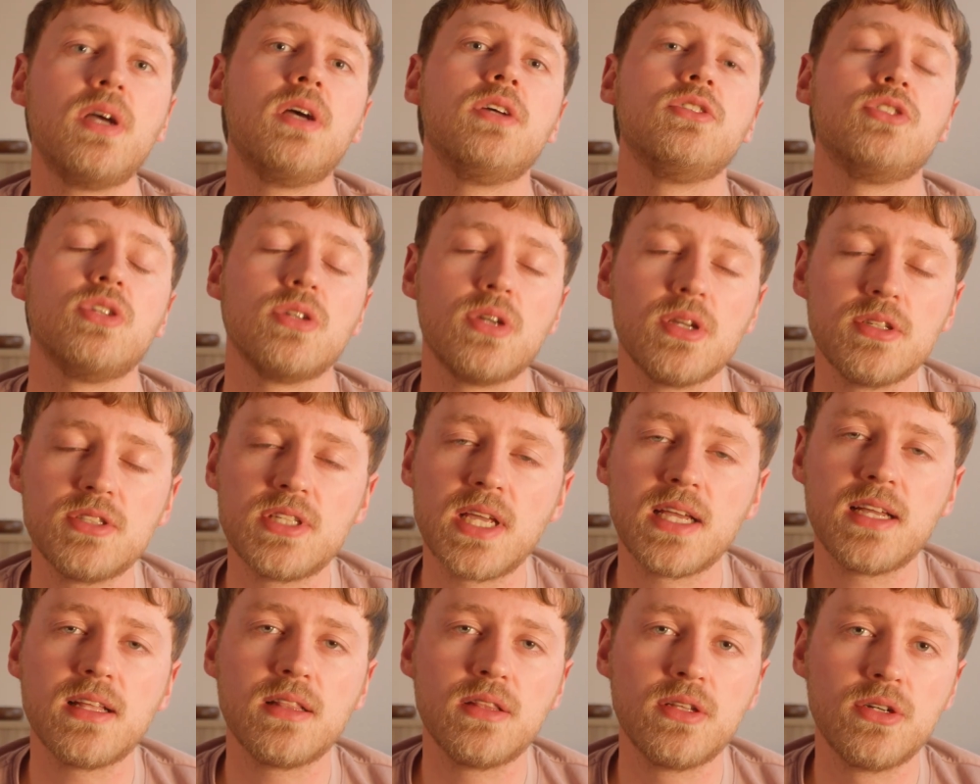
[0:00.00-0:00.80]
So go
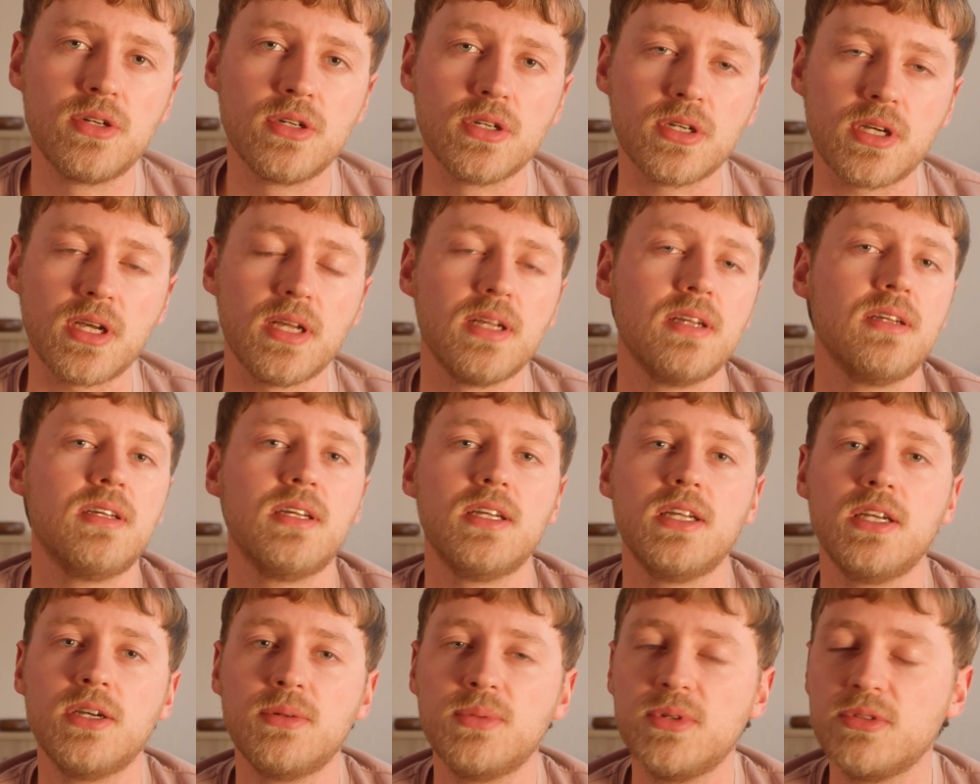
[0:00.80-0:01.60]
take a look.
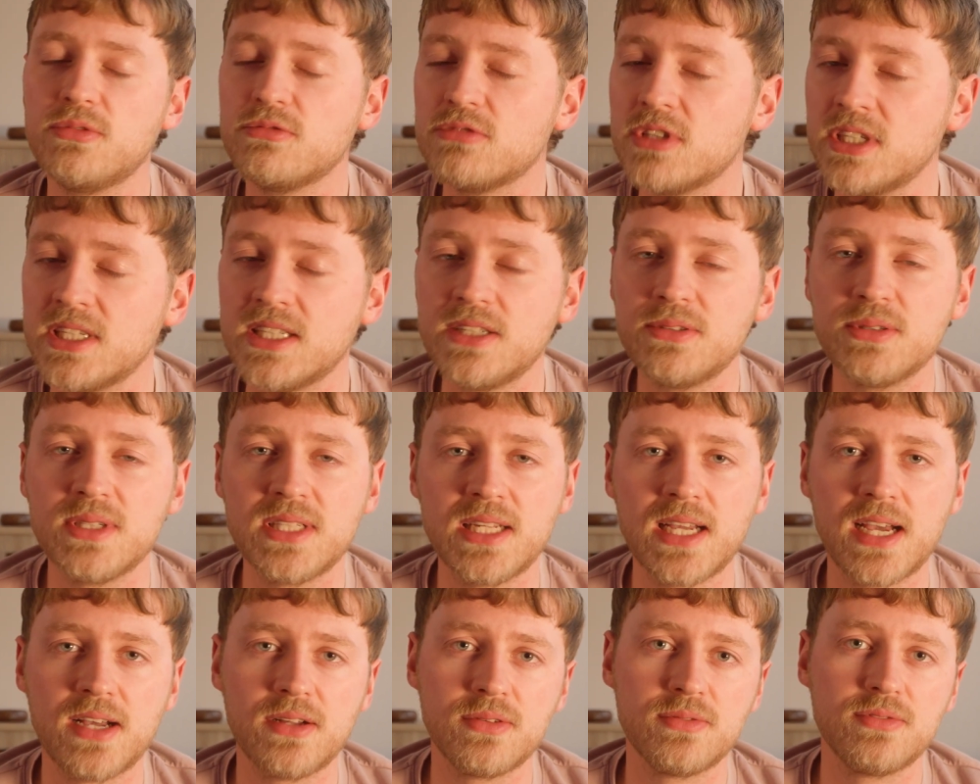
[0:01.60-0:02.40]
It'll be really,
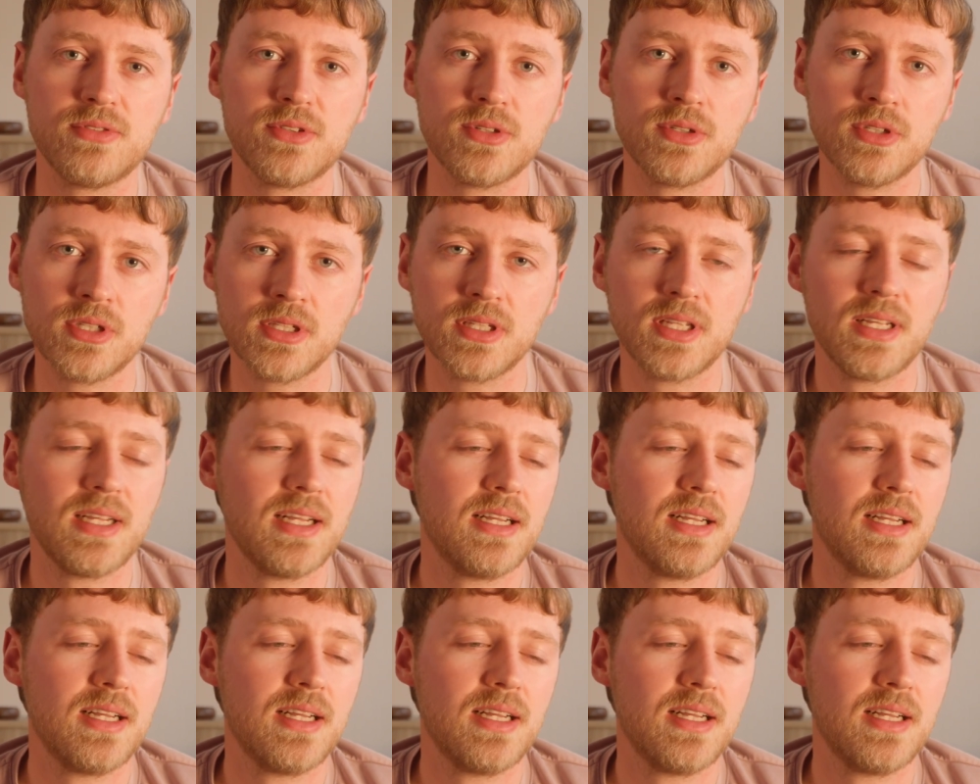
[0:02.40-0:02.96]
really helpful.